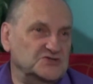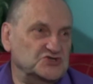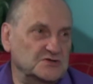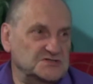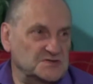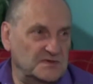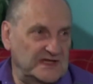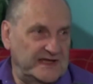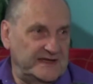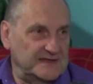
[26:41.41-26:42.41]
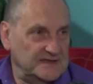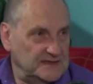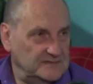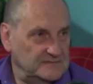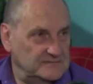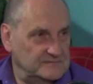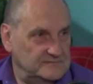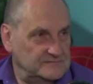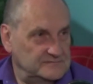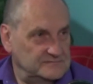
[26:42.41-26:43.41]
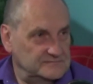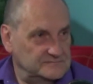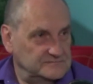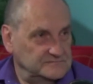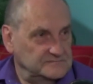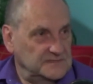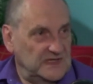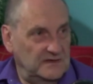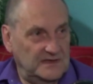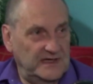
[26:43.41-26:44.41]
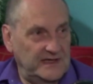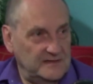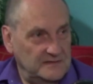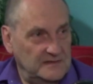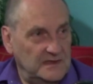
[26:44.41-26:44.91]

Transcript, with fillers: church related. Okay. Okay.